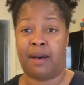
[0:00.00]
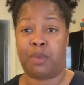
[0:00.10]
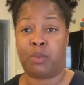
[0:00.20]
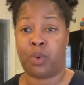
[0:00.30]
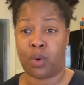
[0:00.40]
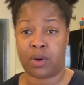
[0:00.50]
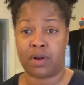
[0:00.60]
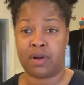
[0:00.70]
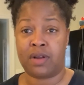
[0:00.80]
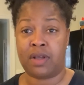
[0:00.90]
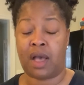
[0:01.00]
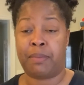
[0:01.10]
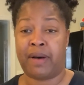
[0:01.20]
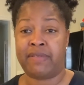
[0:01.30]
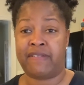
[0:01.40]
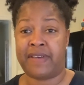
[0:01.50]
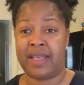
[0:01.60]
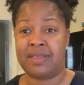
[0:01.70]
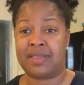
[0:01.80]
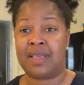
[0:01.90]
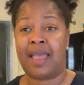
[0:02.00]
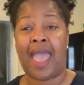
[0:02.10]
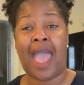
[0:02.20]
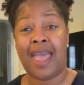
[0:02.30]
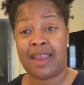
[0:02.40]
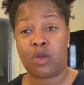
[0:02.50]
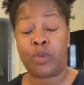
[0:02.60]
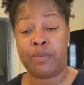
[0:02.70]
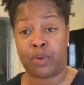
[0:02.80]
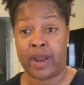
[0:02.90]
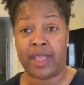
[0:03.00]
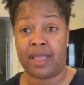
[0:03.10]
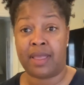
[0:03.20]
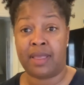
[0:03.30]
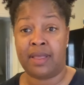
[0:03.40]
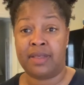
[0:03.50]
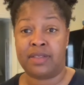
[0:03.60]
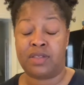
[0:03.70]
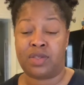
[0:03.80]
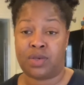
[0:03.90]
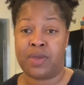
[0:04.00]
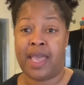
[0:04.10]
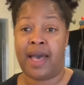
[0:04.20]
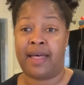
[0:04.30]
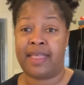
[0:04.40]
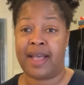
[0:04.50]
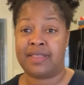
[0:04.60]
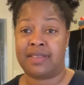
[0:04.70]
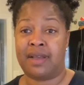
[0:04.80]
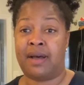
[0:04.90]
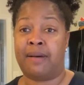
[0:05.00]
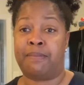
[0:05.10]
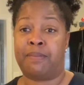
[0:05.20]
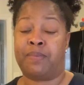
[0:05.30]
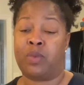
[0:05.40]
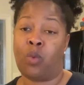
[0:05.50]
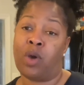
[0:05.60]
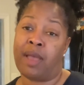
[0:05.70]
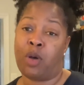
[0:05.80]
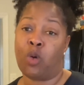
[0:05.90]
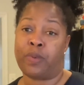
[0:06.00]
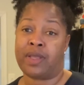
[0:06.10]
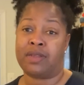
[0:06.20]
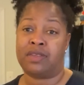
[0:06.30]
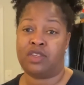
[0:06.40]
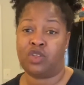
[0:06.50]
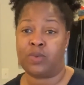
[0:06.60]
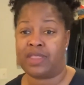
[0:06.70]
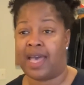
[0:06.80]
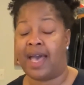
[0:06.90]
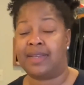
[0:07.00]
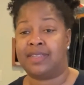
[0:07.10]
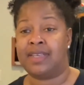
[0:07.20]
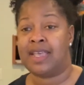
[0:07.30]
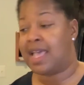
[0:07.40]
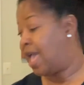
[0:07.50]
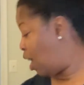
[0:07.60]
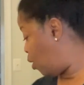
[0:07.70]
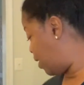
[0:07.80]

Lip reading: border above the fence, and it'll be pretty. So yeah, that's what I'm hoping to do with that. Oh, and